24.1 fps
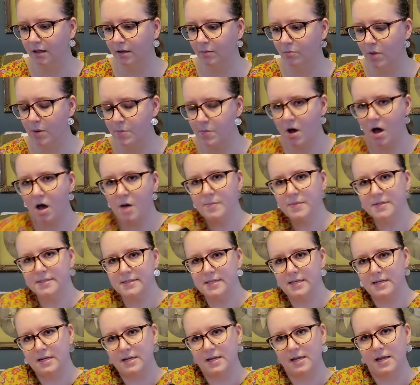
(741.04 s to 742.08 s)
My mom is
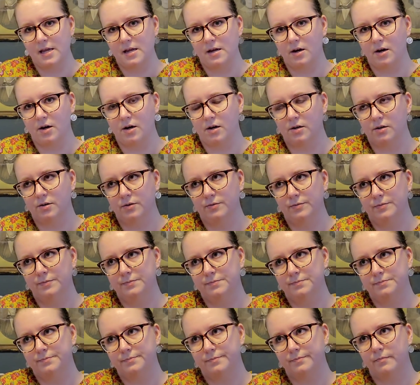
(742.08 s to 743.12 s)
sitting here,
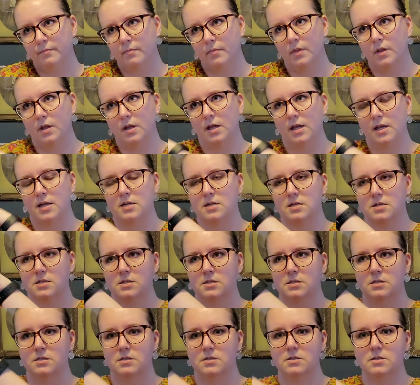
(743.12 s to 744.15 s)

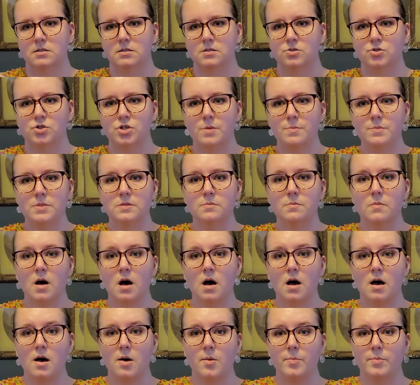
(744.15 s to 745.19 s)
and Jim's
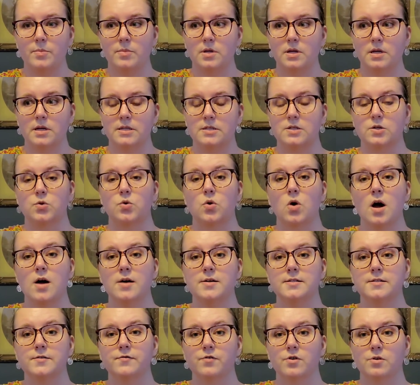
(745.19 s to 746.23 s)
mom is
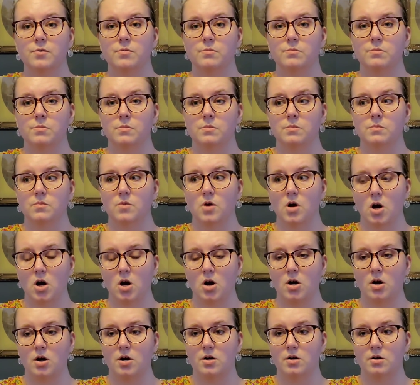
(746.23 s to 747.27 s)
across from
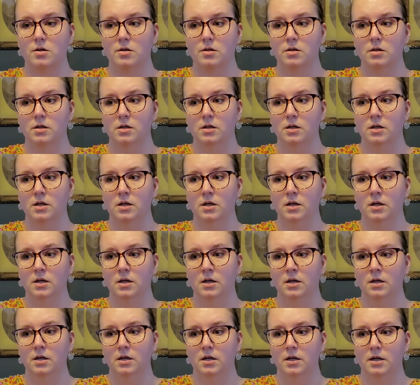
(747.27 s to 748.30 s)
her.
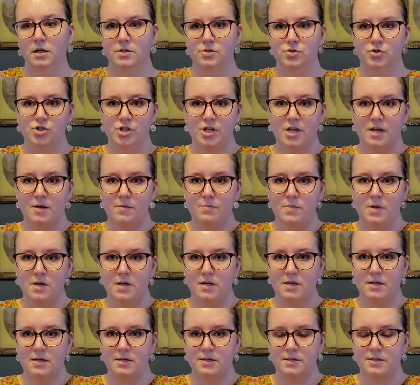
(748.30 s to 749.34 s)
And Jim
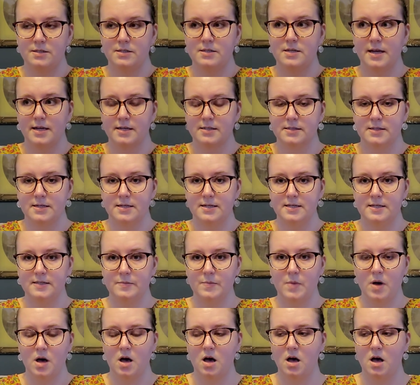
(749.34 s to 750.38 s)
is next to his
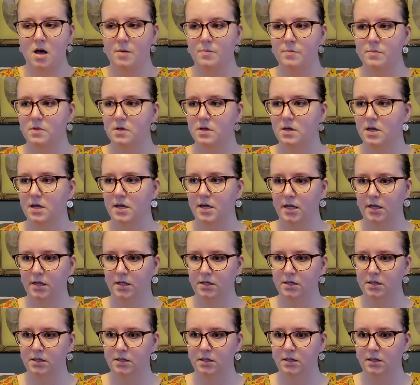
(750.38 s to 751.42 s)
mom,
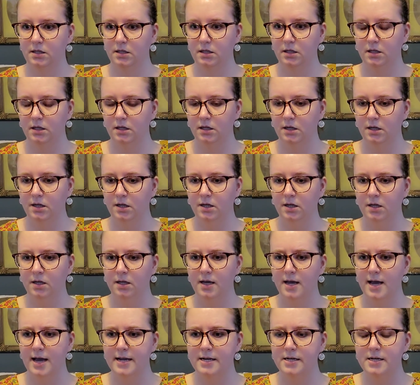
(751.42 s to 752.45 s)
and
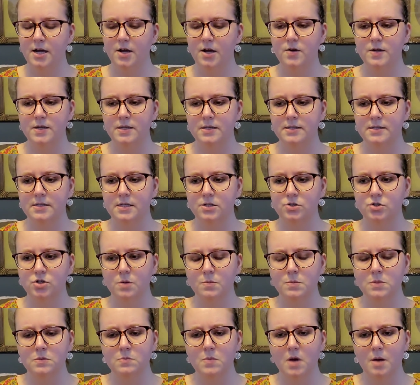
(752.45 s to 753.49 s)
I noticed that
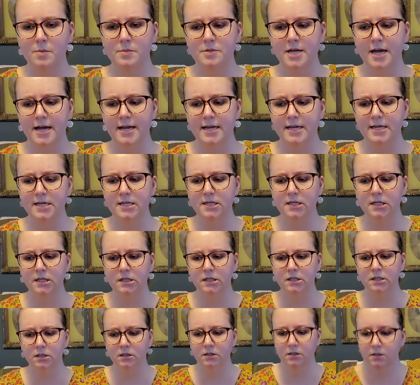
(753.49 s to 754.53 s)
Jim's mom,
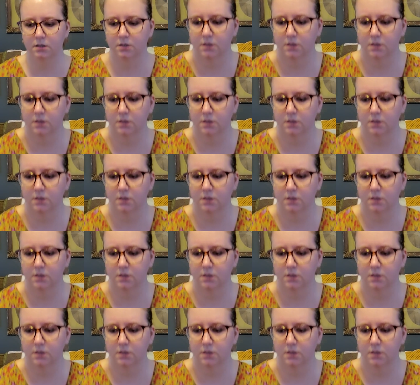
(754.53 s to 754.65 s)
Diane,